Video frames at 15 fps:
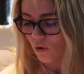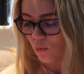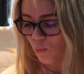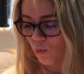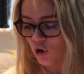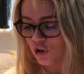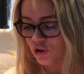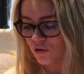
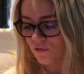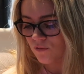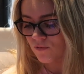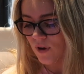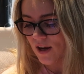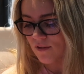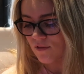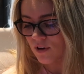What's your
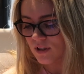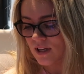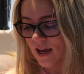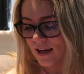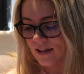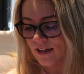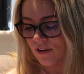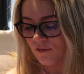favourite
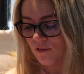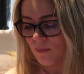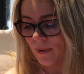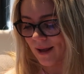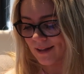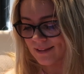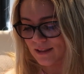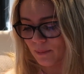technique for
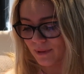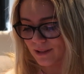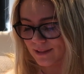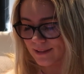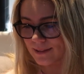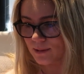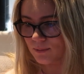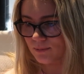
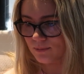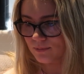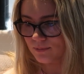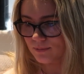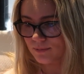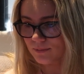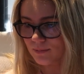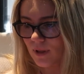masturbating?
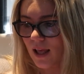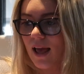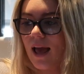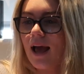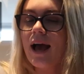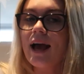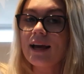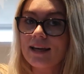
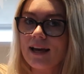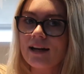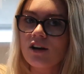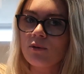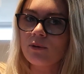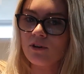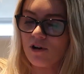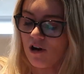Again,
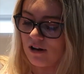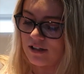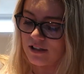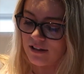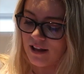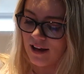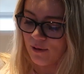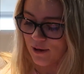I will not
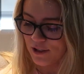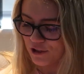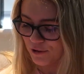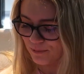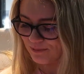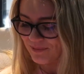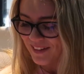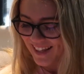answer that
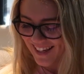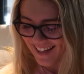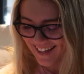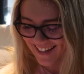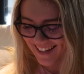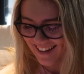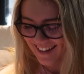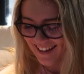question.
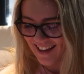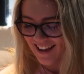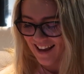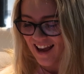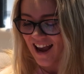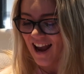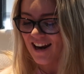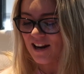
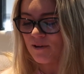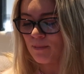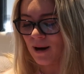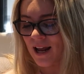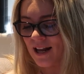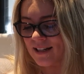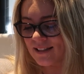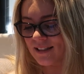Any
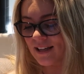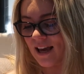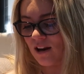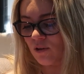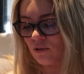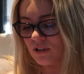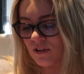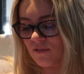plans to
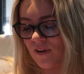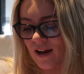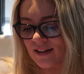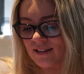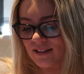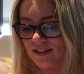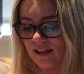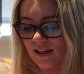getting onto
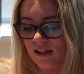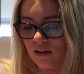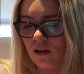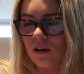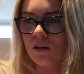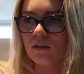Fansly?